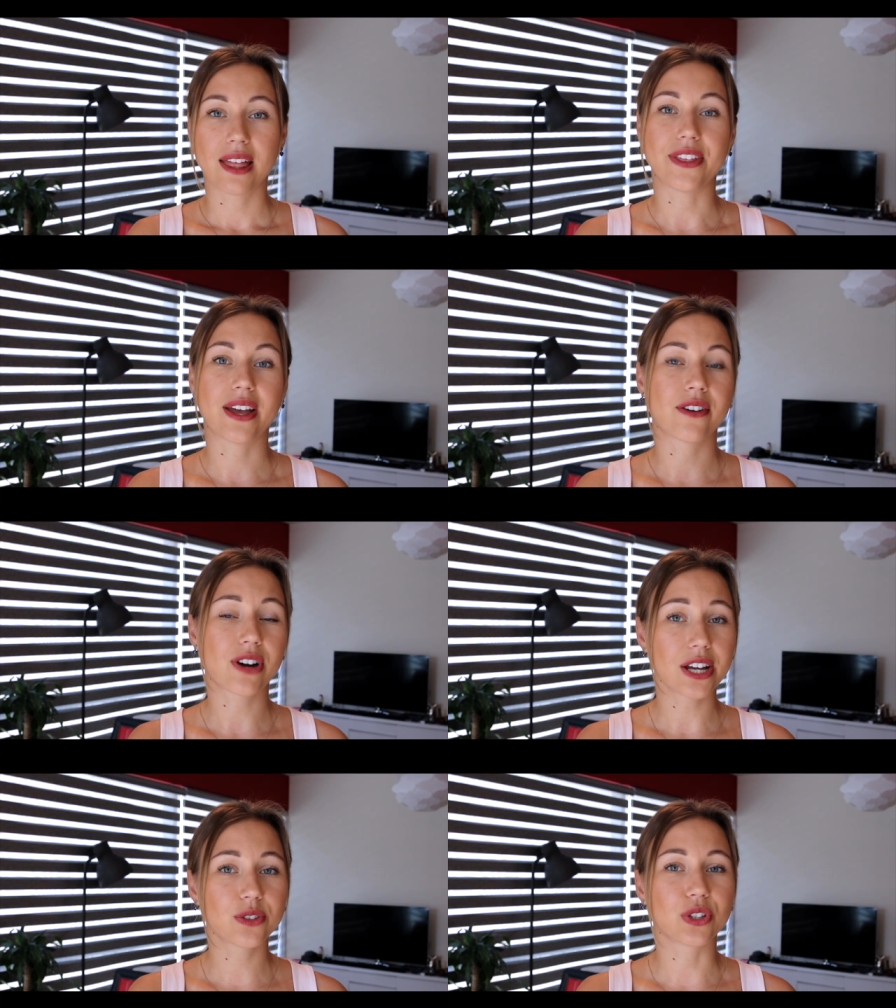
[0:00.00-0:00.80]
The
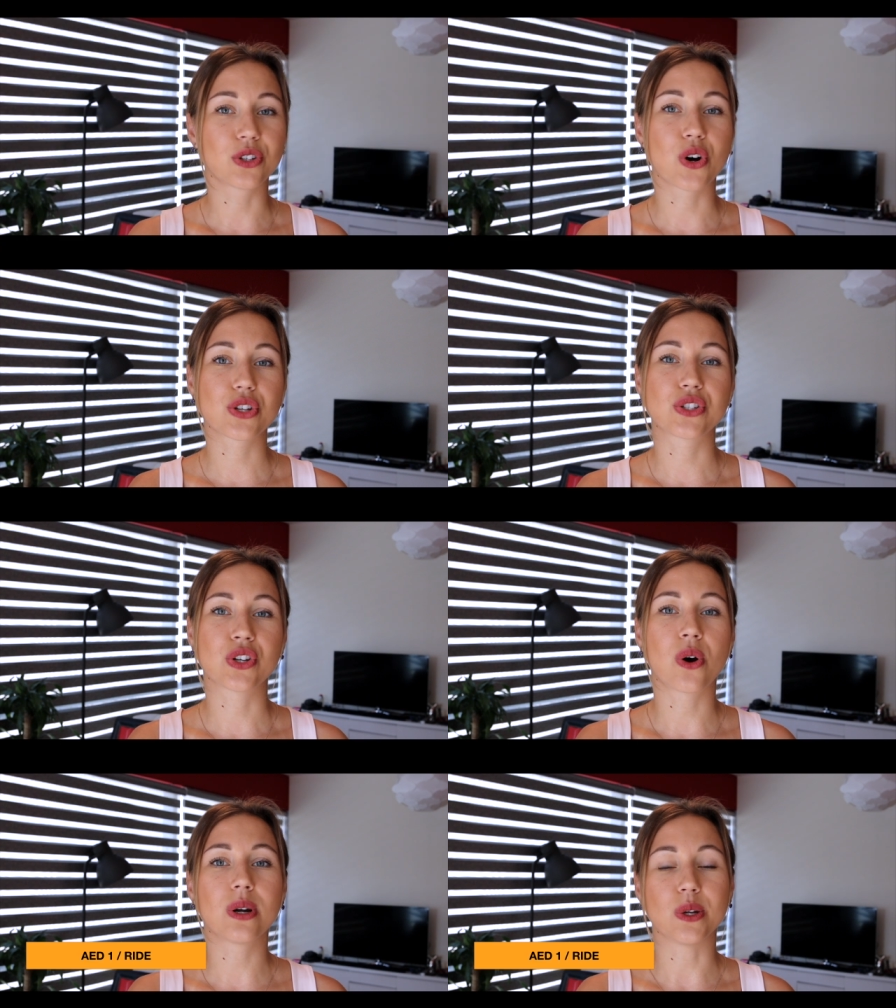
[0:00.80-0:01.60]
ride will cost
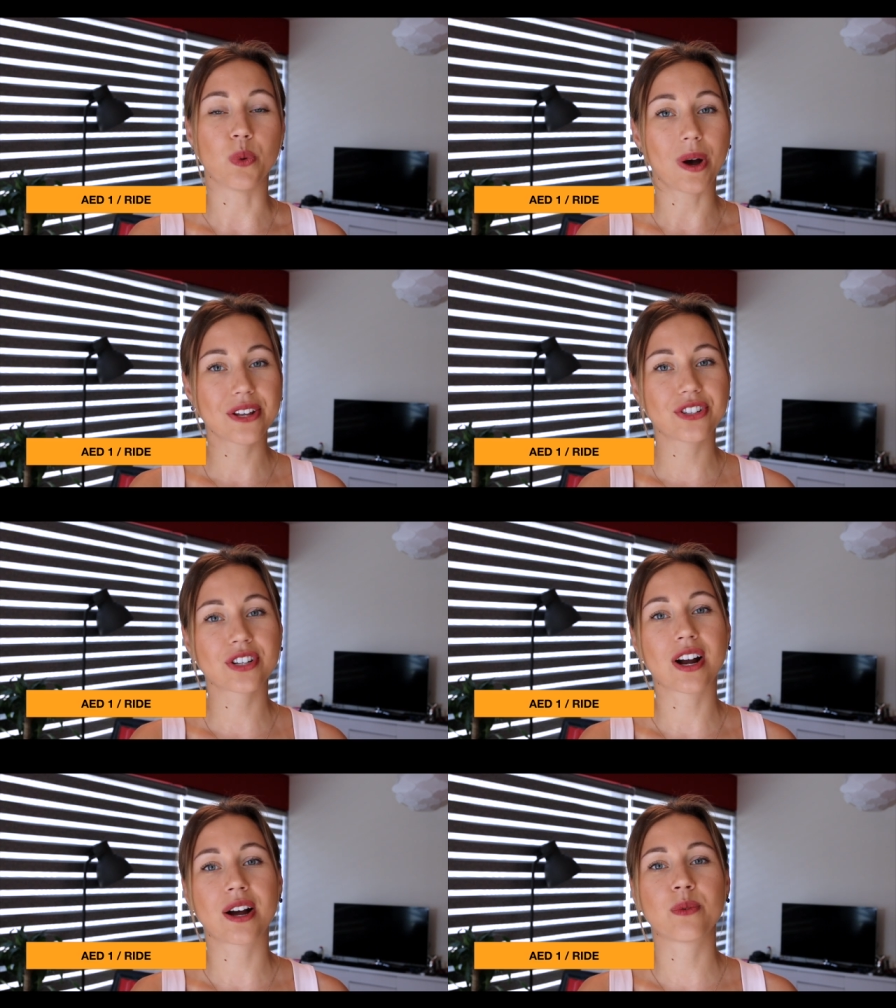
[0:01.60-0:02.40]
you only 1
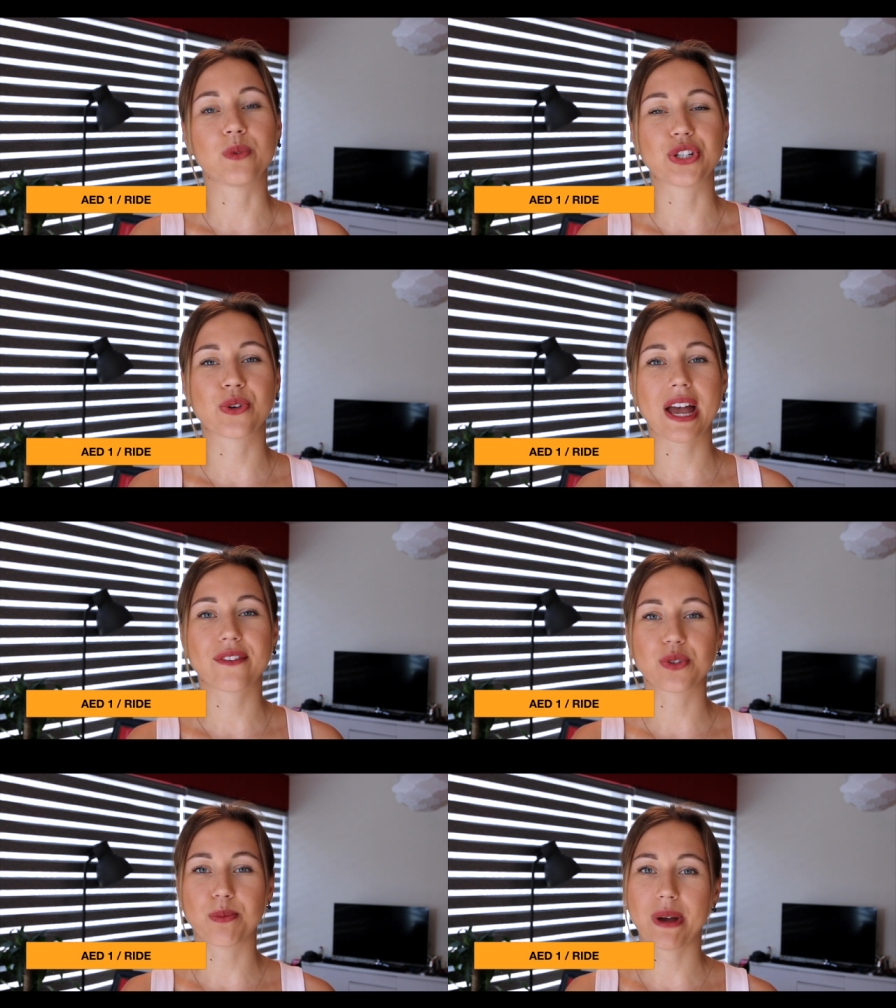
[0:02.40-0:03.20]
dirham, which you
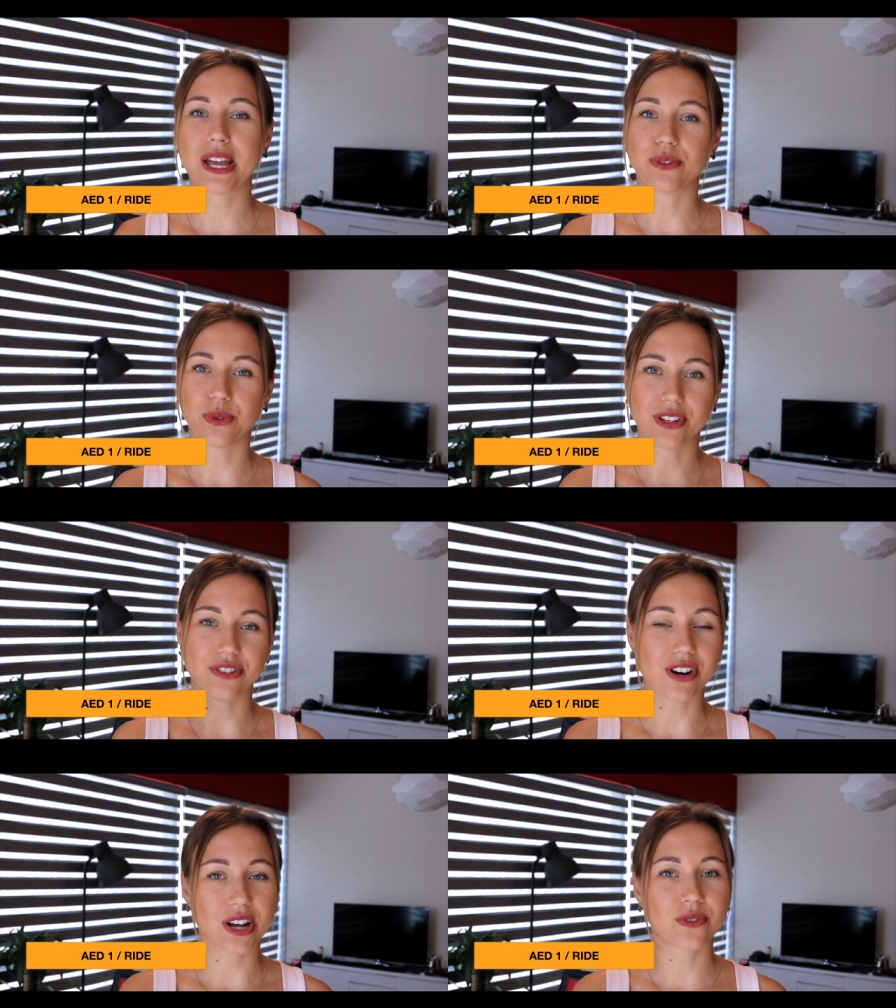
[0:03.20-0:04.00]
have to pay to the
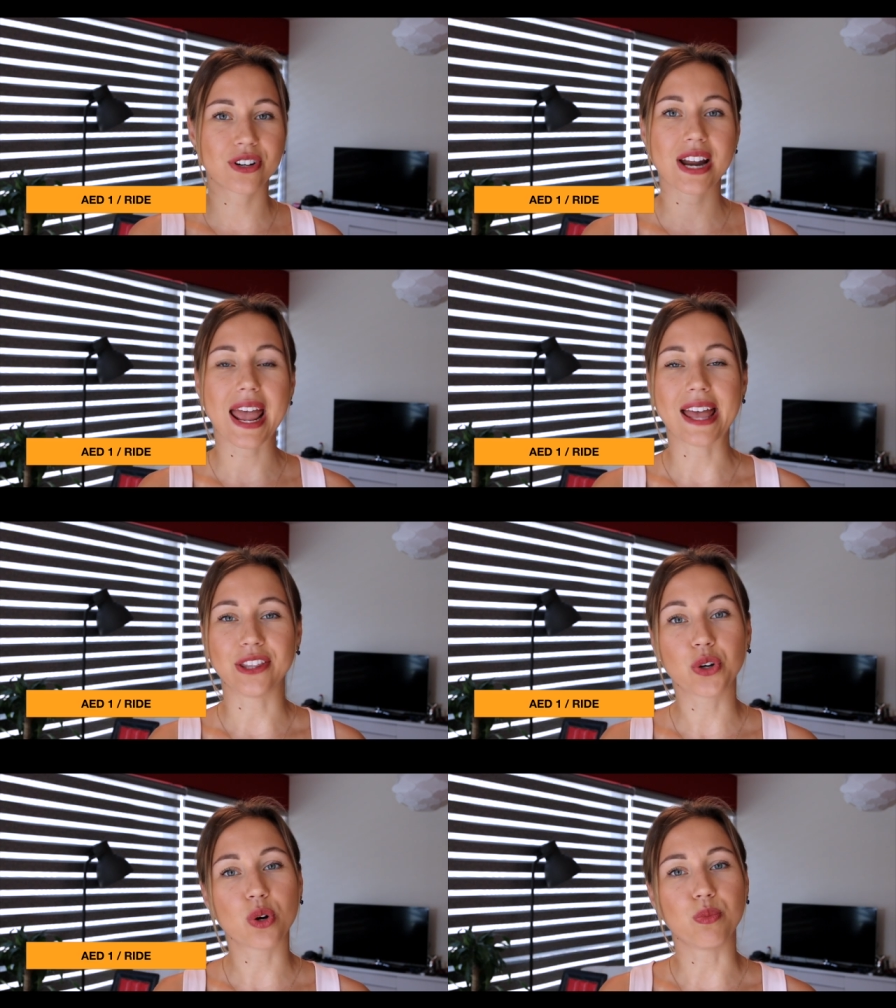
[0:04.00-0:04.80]
driver,
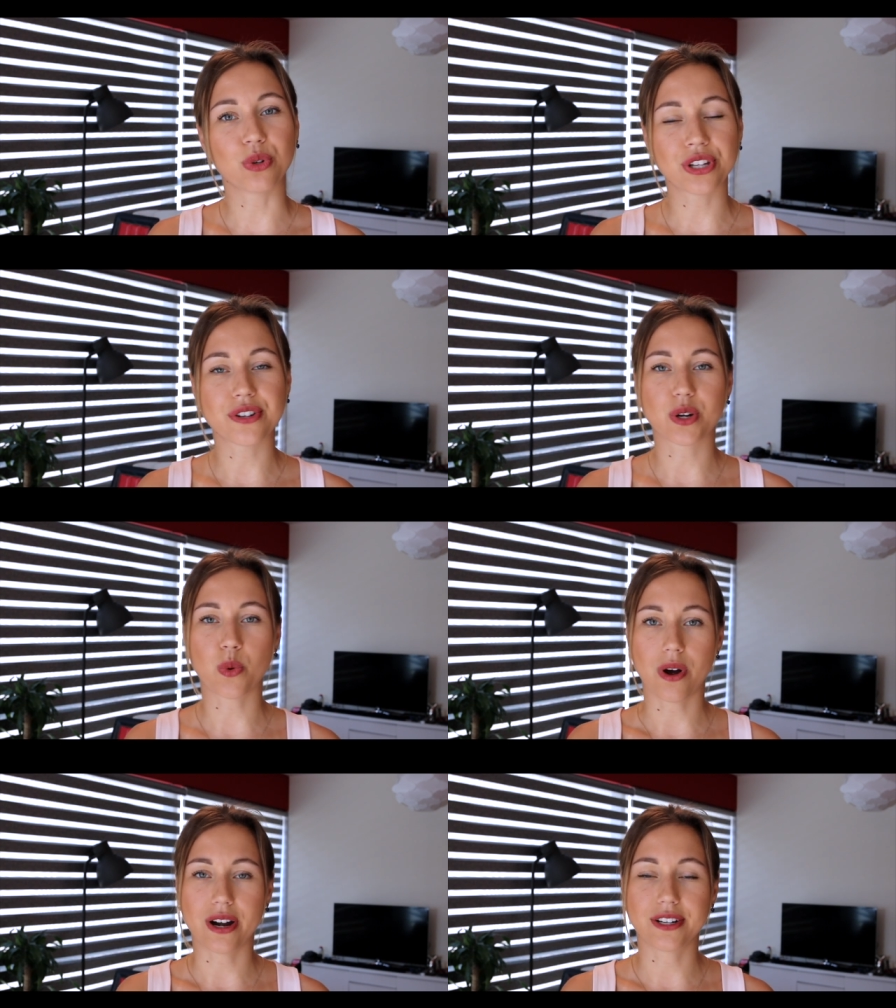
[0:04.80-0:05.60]
and no booking
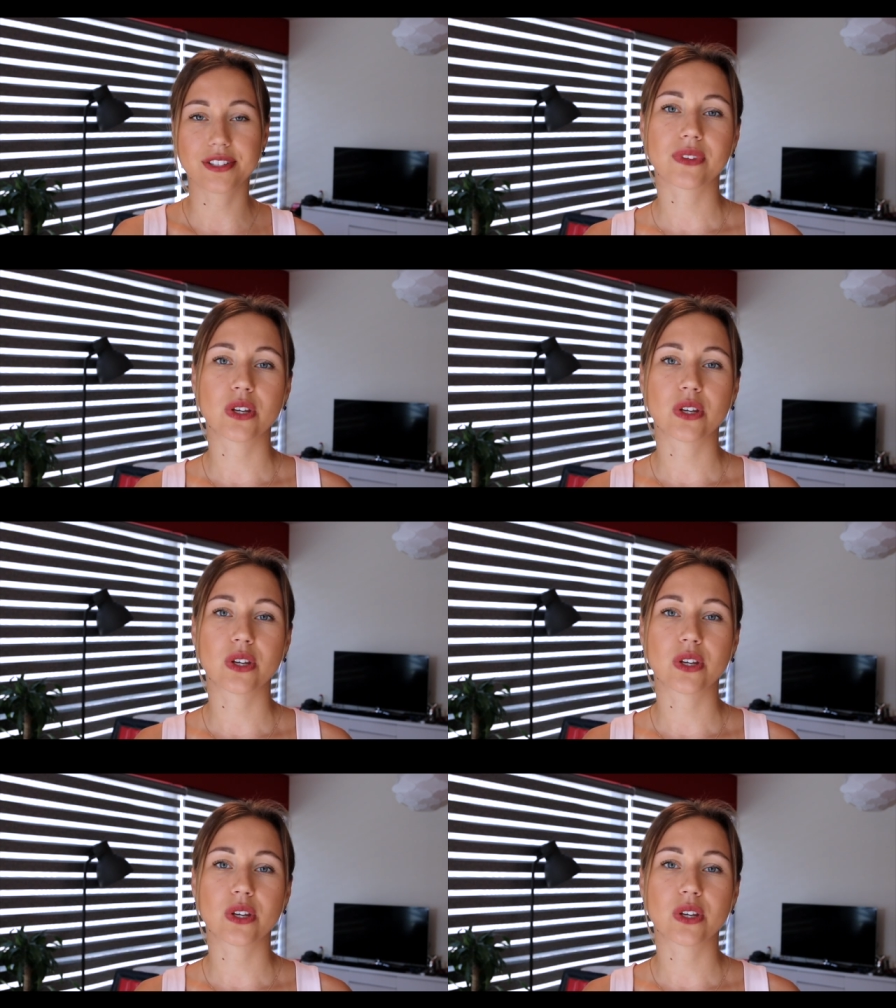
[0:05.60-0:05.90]
required.